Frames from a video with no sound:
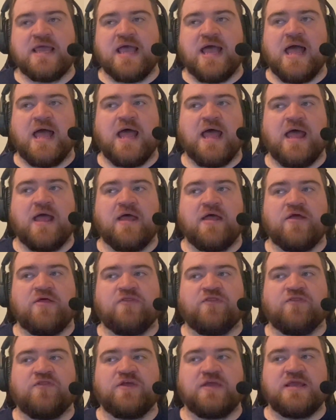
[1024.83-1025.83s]

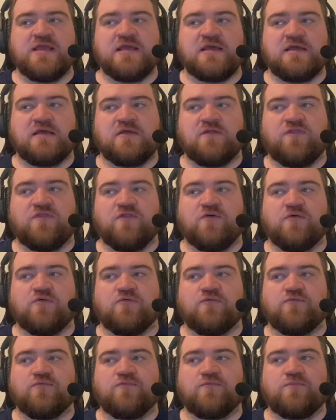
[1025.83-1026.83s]

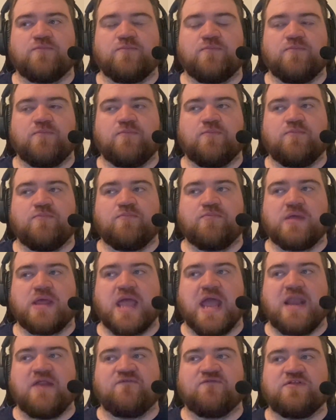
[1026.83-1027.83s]
the
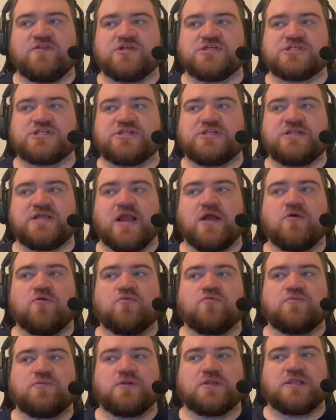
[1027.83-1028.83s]
kind of just their
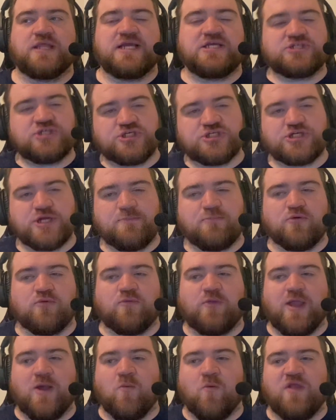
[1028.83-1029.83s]
relationship, or
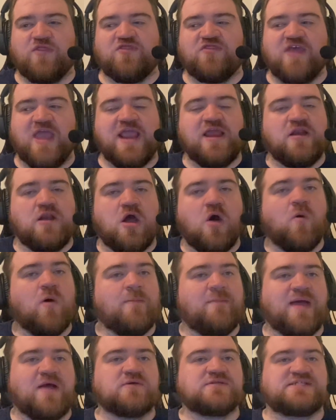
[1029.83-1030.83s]
like what they know
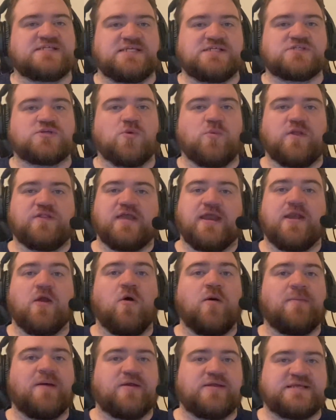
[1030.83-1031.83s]
about Caesar, what they know
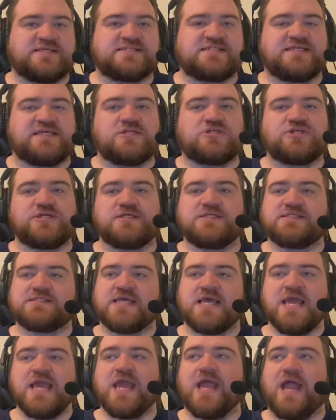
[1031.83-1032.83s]
about his teachings,
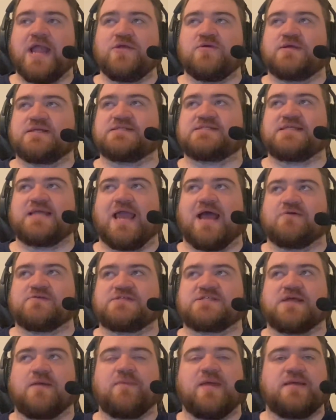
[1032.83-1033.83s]
and you can see how
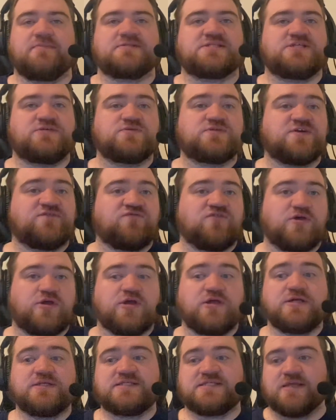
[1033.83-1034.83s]
some apes use it for
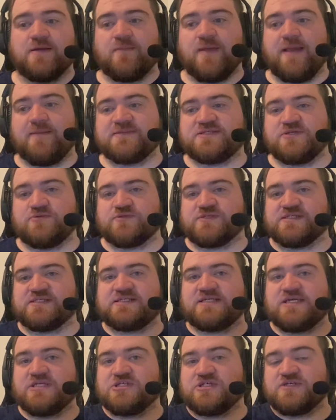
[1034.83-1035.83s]
good, some apes use his
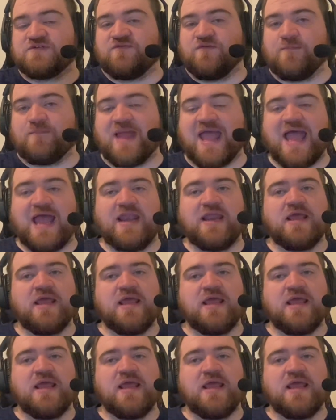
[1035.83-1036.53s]
teachings for bad,